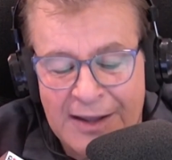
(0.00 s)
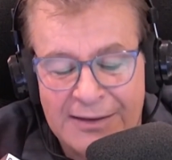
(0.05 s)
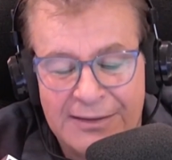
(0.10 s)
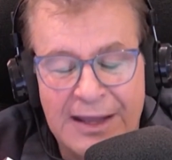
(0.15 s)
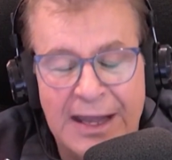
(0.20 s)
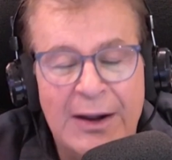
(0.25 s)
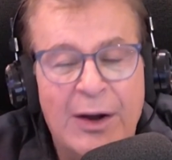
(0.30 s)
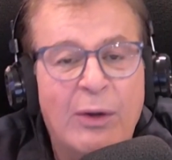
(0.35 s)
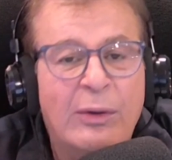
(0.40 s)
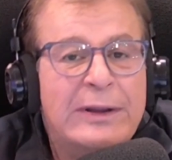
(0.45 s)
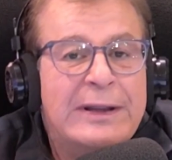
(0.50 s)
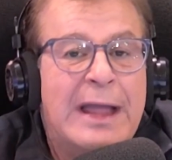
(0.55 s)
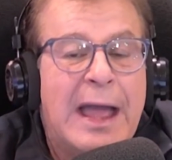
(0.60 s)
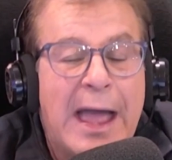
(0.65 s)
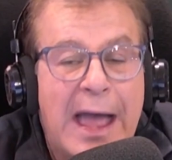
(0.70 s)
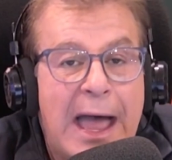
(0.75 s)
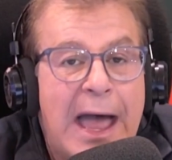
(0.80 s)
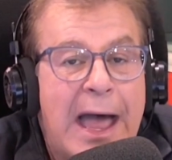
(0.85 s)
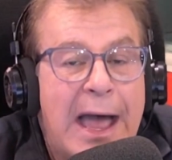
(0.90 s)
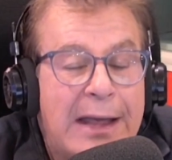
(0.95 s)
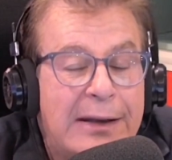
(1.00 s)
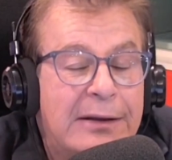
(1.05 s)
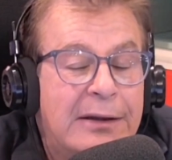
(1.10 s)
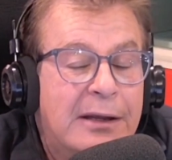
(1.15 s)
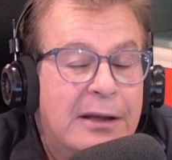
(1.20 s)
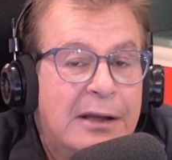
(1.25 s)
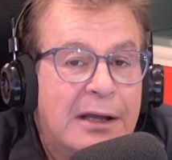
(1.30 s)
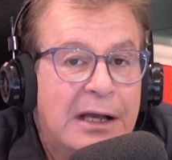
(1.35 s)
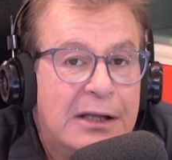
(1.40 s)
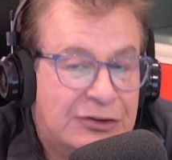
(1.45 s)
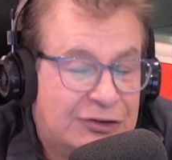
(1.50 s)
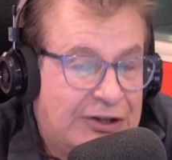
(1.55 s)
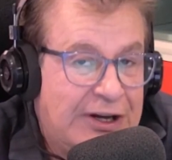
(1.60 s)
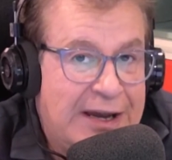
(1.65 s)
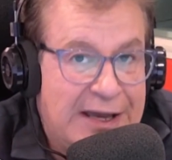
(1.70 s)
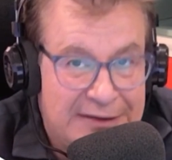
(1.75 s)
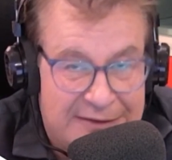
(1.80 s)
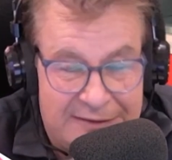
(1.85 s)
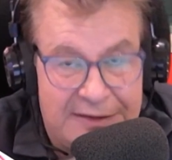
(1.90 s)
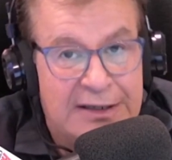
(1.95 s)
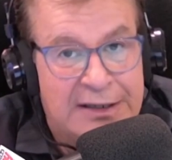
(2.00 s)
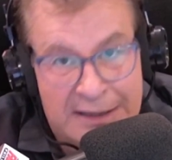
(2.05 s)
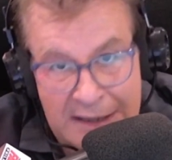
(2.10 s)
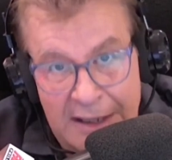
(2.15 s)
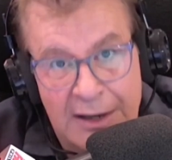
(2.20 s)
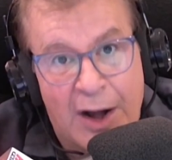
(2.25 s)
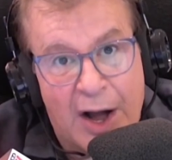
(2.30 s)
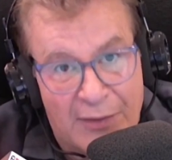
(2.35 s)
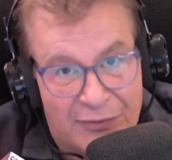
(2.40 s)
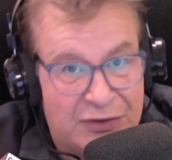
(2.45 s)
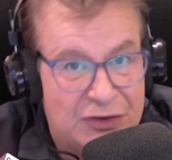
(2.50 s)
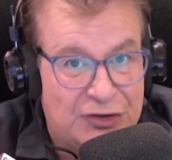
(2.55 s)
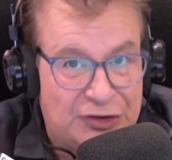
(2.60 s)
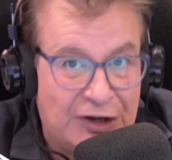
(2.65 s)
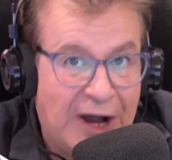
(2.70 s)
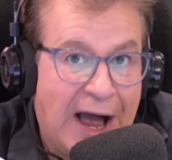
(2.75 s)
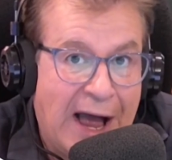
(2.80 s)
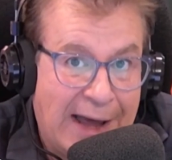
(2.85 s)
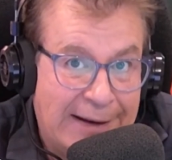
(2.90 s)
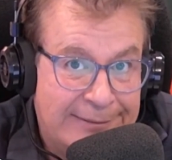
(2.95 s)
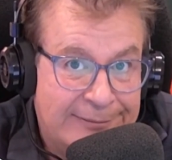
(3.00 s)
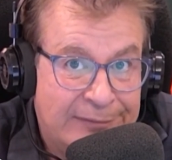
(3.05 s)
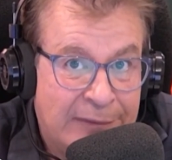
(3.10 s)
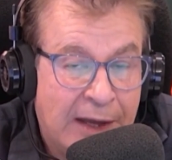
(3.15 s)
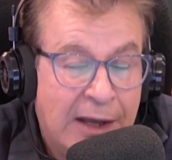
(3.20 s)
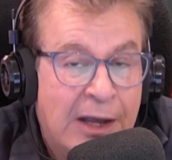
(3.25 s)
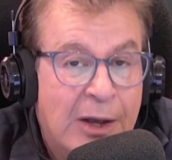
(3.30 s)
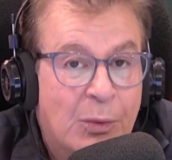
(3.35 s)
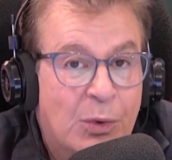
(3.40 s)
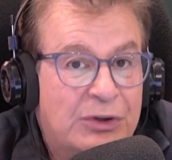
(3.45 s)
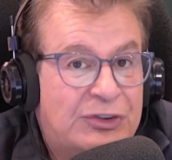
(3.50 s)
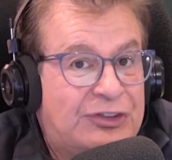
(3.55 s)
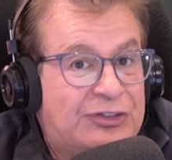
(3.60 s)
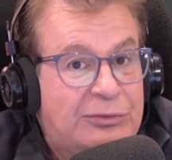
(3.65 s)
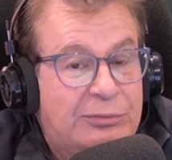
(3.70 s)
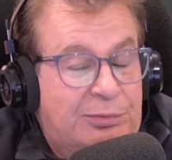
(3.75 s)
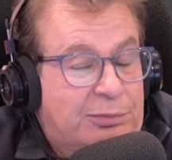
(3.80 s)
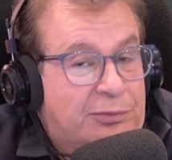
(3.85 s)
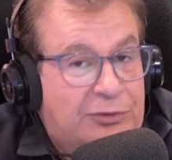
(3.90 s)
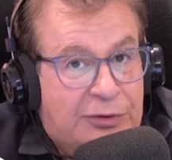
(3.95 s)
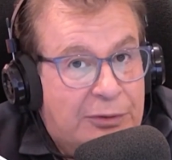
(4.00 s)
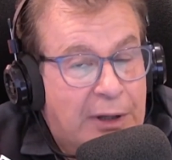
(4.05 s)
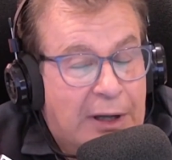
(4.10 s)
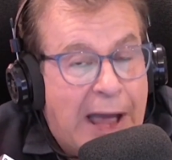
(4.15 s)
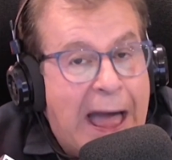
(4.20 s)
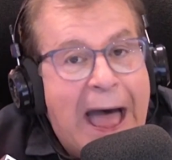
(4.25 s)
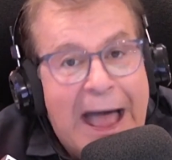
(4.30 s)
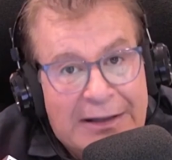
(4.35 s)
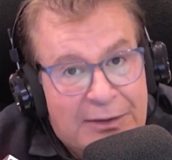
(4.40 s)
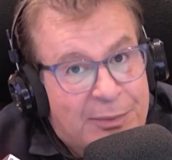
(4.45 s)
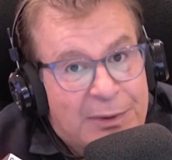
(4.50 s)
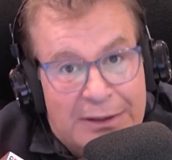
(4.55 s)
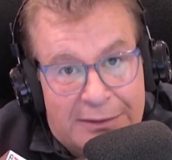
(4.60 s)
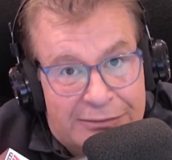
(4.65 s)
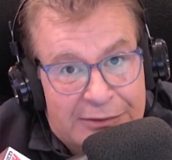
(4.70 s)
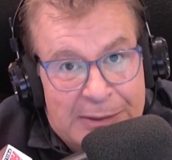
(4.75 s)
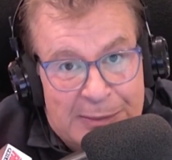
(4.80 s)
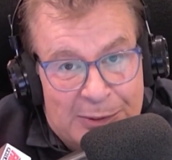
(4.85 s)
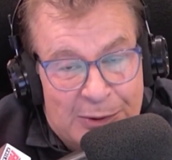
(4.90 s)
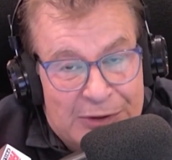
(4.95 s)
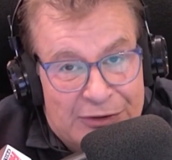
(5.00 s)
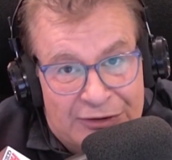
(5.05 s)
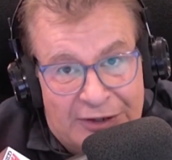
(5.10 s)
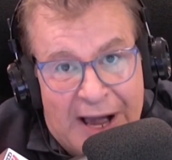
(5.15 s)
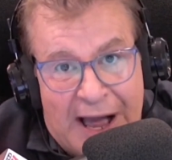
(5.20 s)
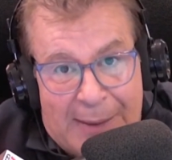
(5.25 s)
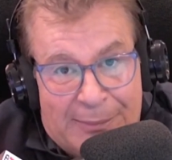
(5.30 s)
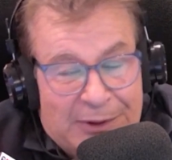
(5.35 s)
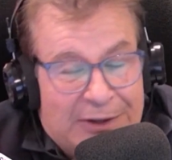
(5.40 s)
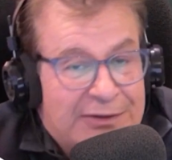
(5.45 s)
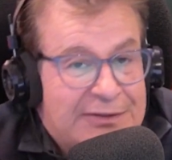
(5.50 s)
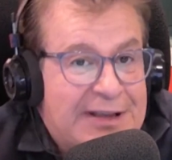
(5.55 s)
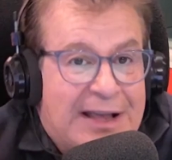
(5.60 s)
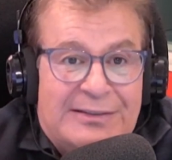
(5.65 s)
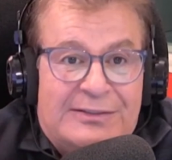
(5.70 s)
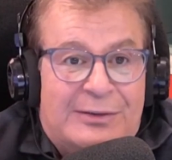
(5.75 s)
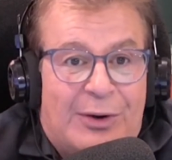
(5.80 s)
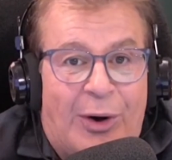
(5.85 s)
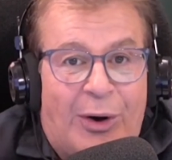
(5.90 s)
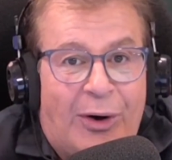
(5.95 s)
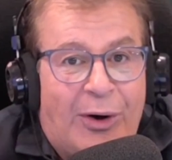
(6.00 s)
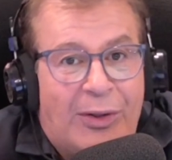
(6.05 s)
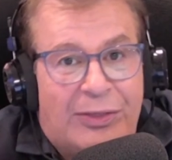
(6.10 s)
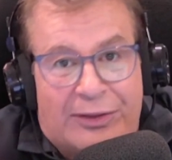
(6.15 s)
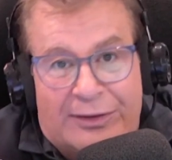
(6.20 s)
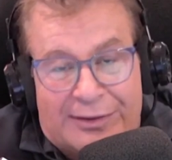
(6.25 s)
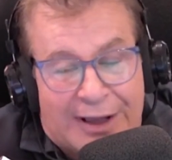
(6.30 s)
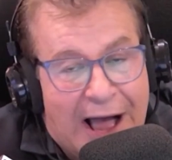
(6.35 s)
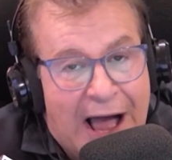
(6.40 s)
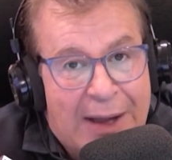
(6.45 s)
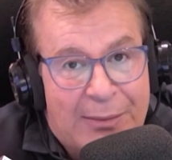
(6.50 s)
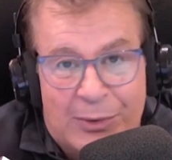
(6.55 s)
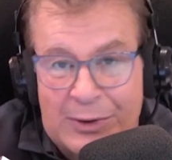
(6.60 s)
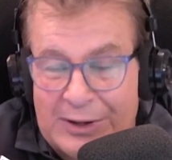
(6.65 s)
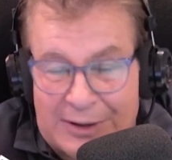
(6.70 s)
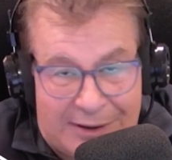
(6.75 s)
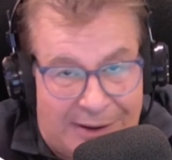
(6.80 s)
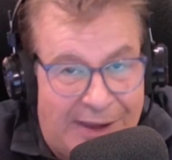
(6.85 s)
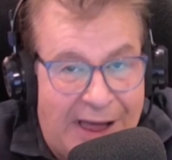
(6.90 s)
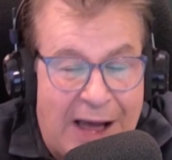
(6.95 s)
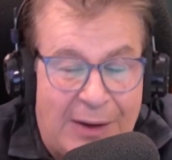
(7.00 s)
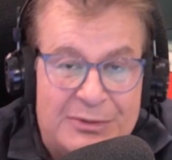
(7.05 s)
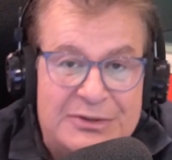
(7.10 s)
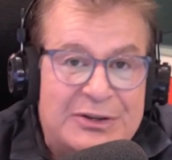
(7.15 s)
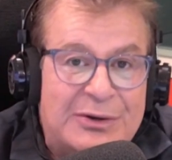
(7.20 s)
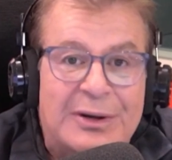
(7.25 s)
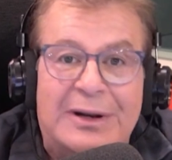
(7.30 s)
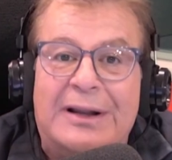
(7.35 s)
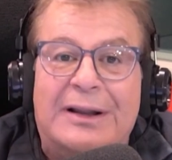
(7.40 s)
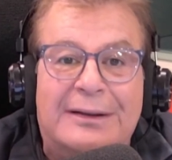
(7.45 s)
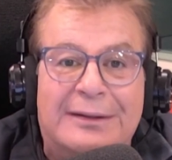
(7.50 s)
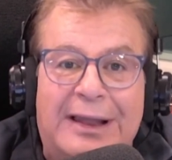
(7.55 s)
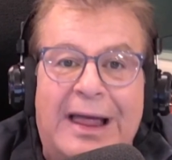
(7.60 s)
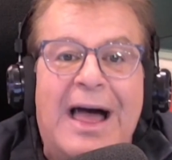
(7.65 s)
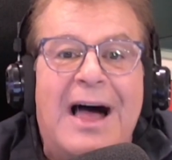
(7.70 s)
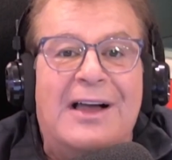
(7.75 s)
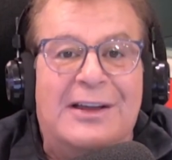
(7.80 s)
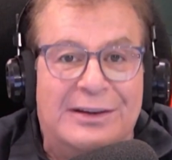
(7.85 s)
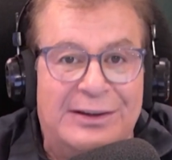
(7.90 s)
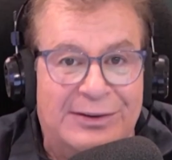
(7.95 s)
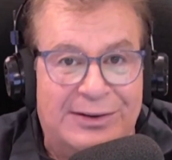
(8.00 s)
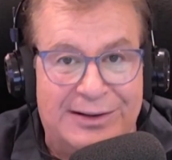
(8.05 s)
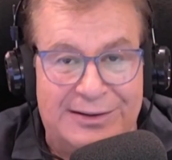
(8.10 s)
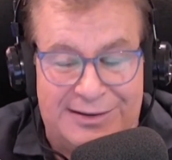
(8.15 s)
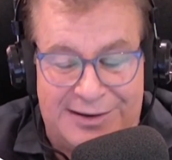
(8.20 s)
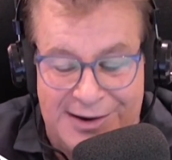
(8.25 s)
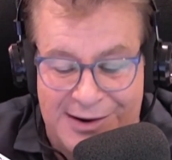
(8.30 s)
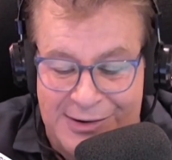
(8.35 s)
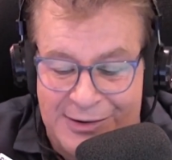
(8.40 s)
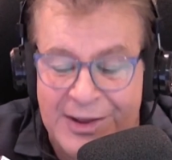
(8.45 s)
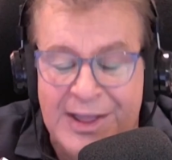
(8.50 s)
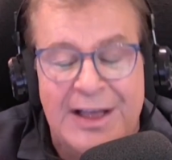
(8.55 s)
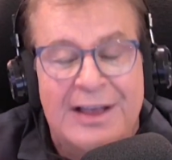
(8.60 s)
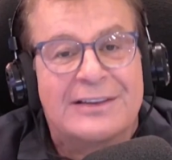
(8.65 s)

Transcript: They only had a chance to get off a shot, which had to be a three-point shot because that's all the time on the clock was going to allow you to do.